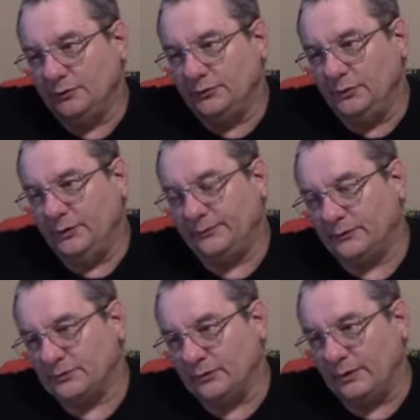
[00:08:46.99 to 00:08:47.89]
2
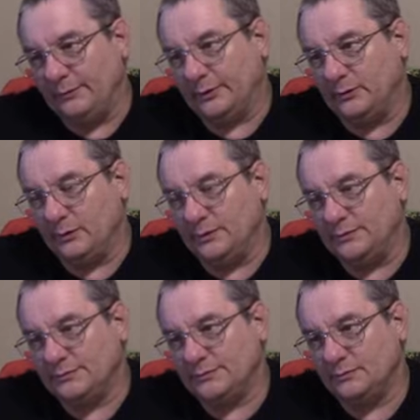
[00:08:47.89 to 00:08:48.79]
different ceramic
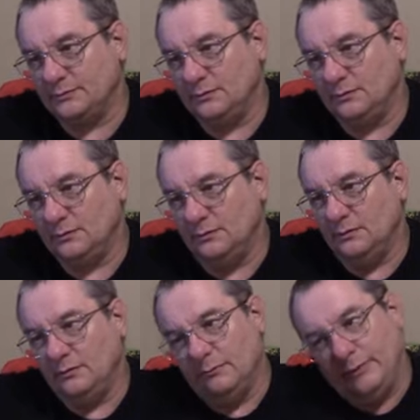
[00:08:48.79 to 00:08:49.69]
ones,
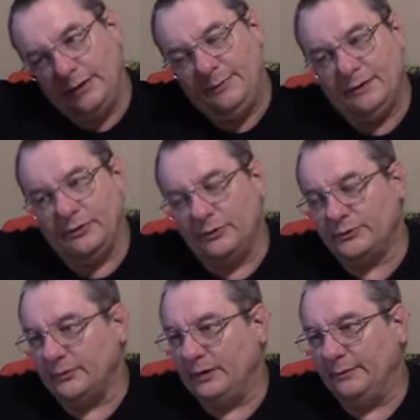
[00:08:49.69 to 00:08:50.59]
maybe another
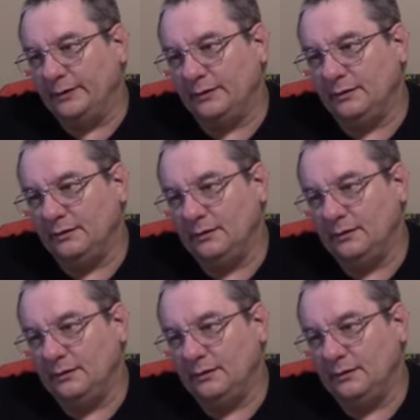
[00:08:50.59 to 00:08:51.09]
ceramic,